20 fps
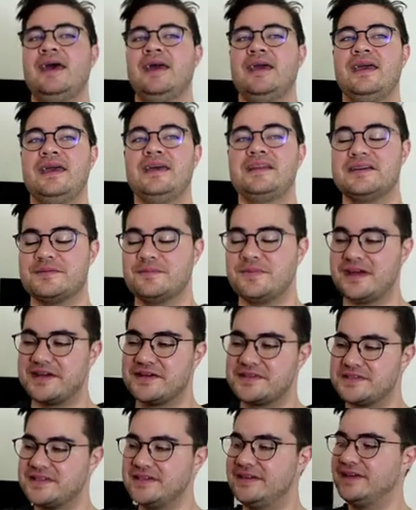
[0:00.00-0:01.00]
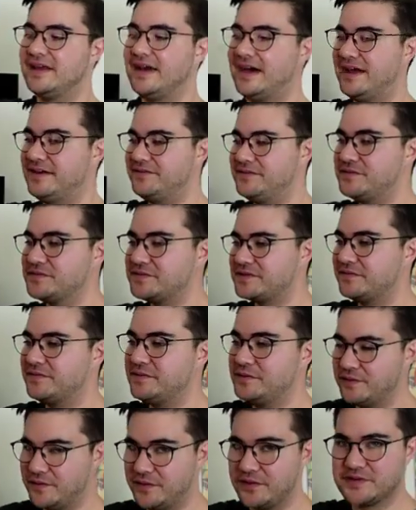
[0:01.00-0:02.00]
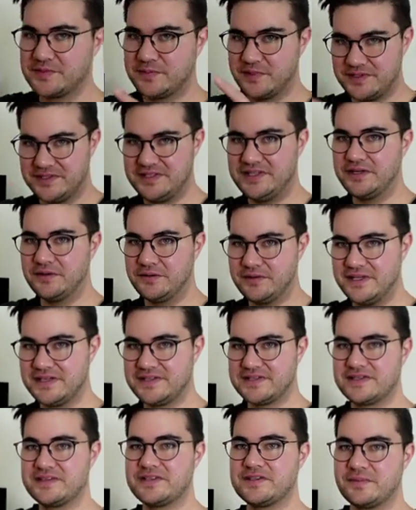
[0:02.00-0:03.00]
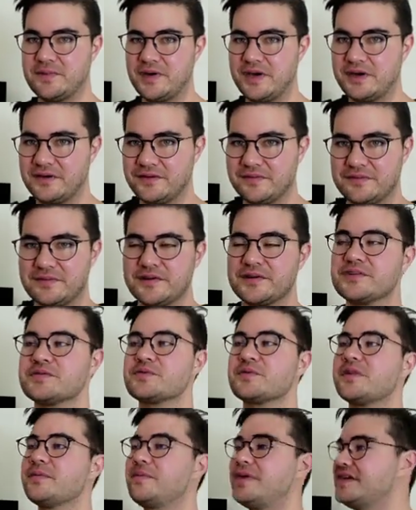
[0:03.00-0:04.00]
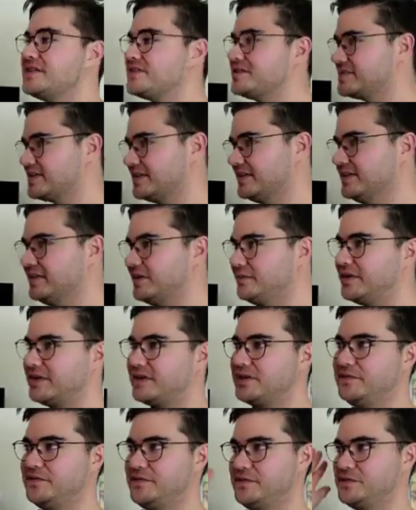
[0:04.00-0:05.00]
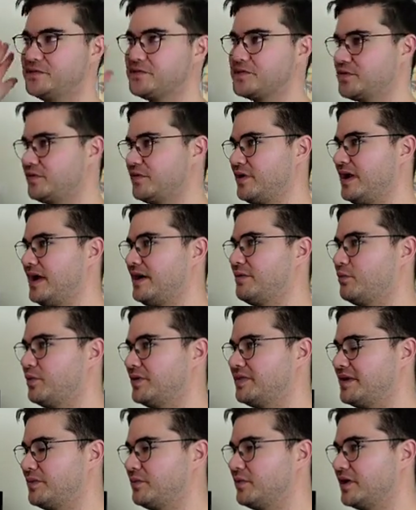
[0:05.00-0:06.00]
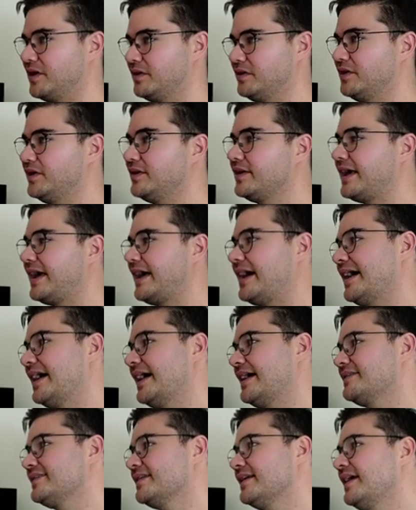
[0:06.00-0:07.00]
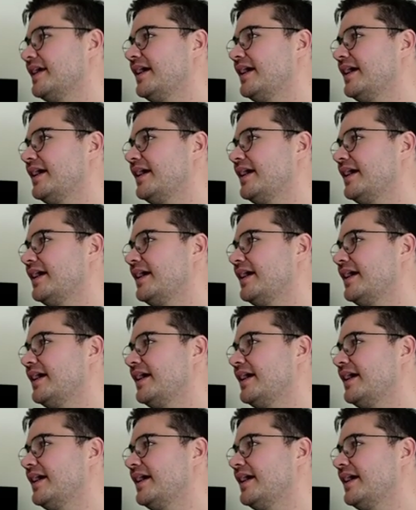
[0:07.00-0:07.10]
In comparison, I've used a few of those placido disc topographers where the patient's a little bit confused at what they want to look at.